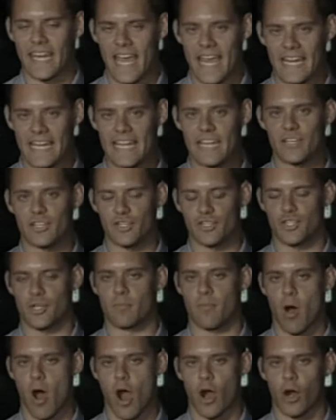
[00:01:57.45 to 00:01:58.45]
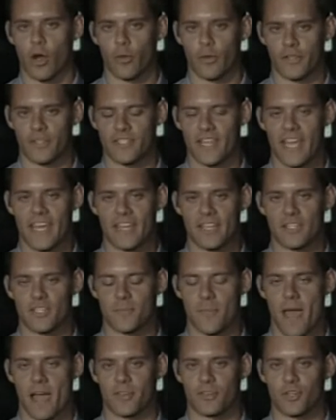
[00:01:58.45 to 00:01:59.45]
and into tomorrow, the state
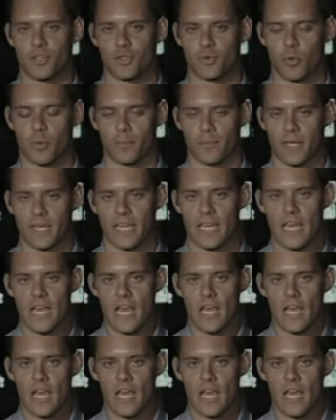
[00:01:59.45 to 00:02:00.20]
inspectors will be